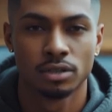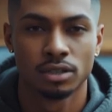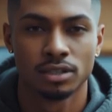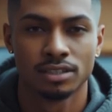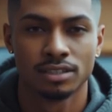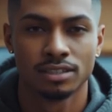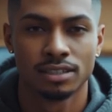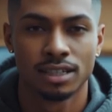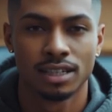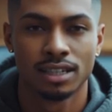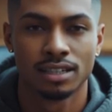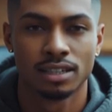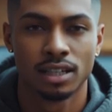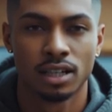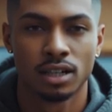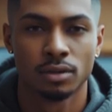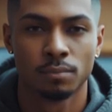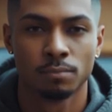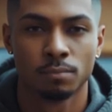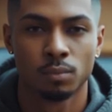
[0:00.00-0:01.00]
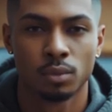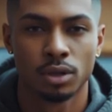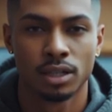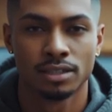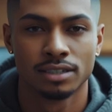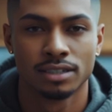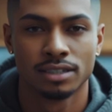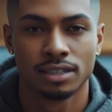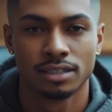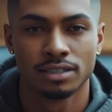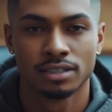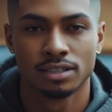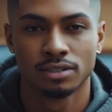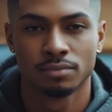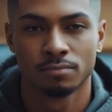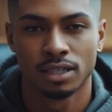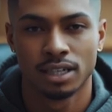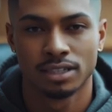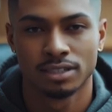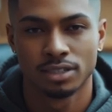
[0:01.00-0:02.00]
Today's AI falls into
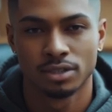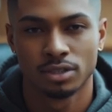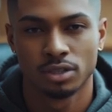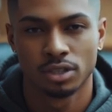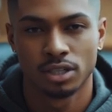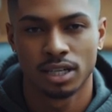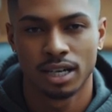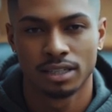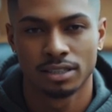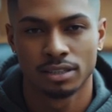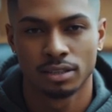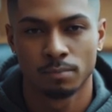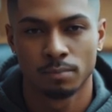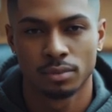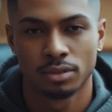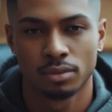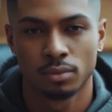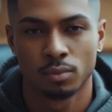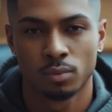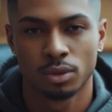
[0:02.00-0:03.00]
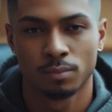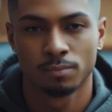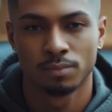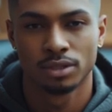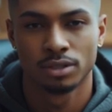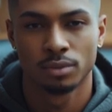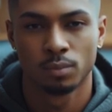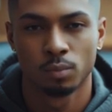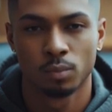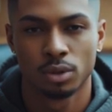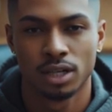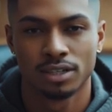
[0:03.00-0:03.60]
the narrow AI category,